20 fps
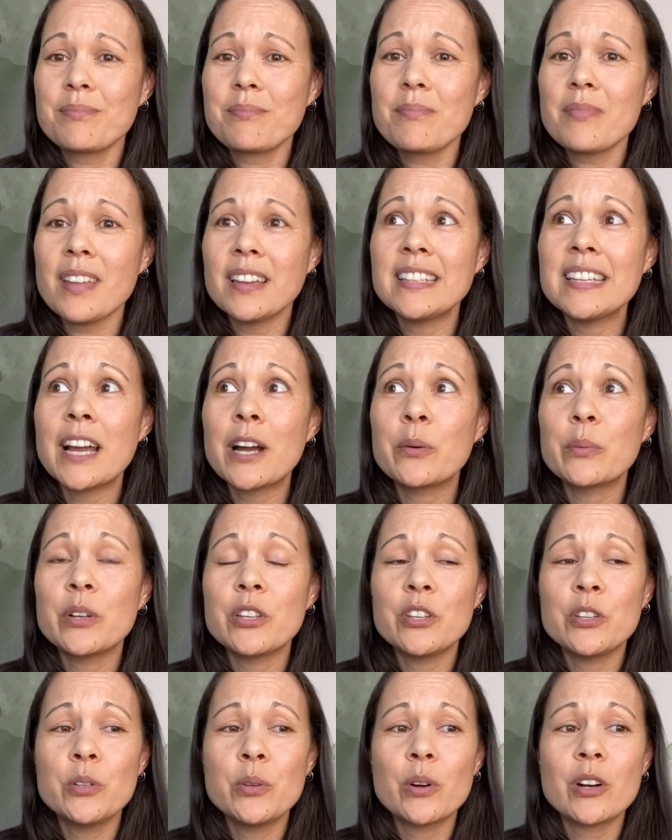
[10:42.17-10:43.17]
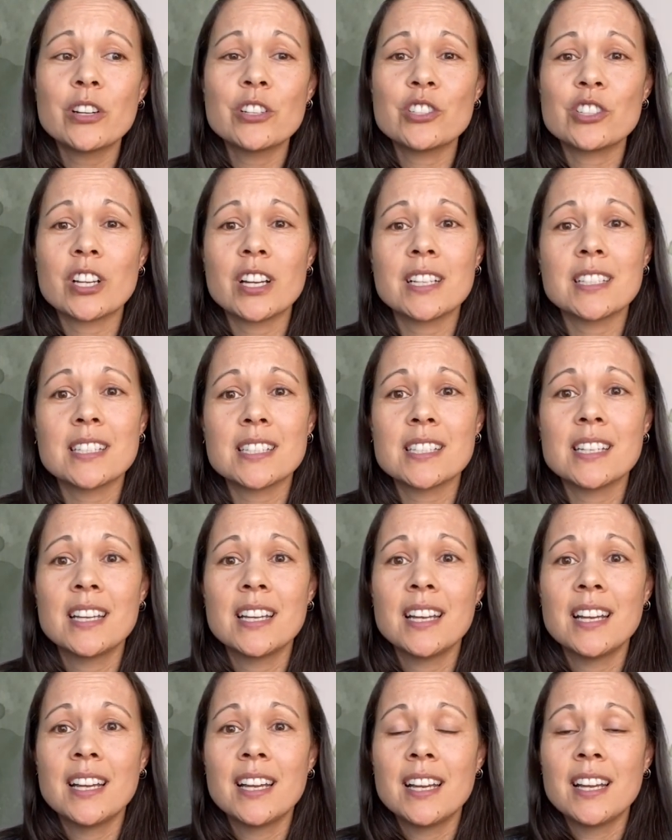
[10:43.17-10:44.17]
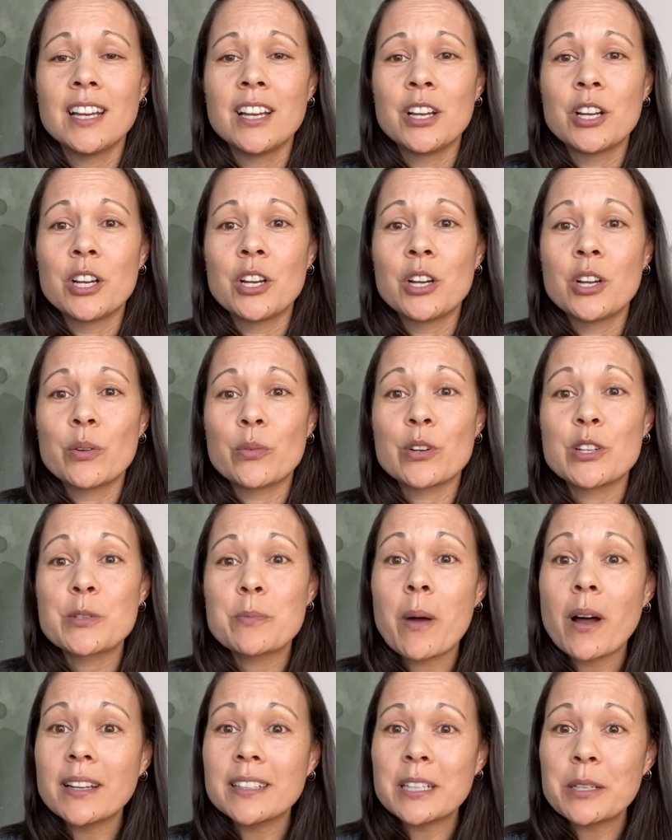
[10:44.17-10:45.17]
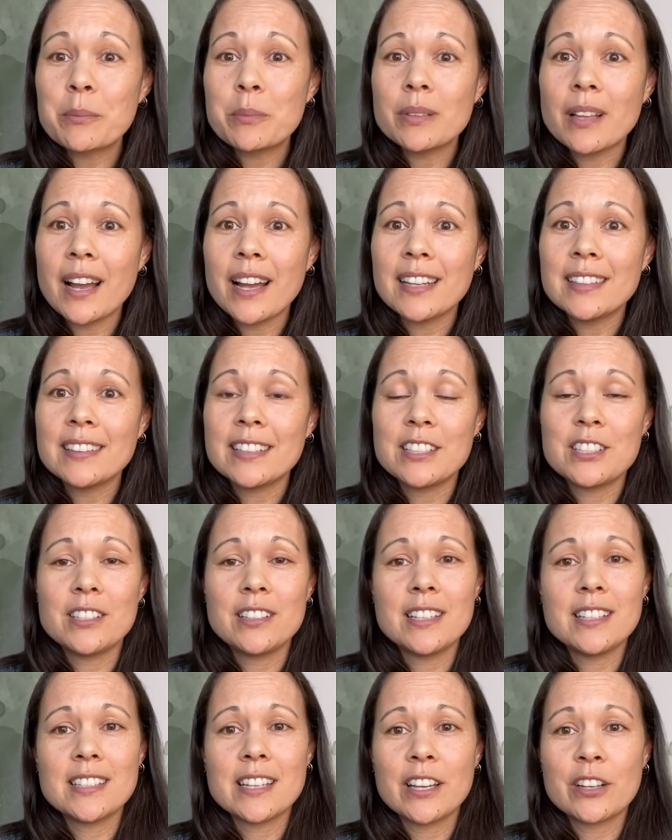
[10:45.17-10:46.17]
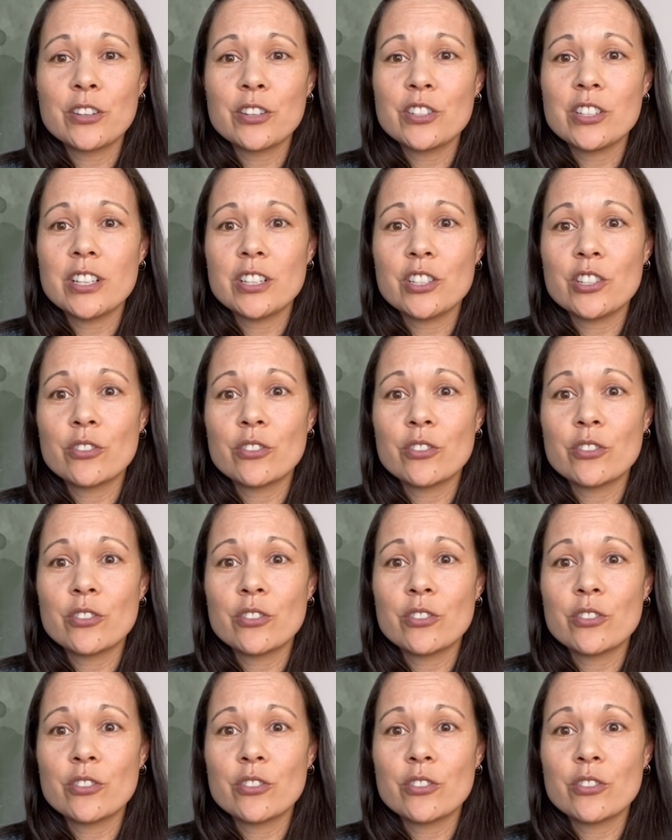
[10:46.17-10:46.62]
yeah, when you are just responding blindly to these energies,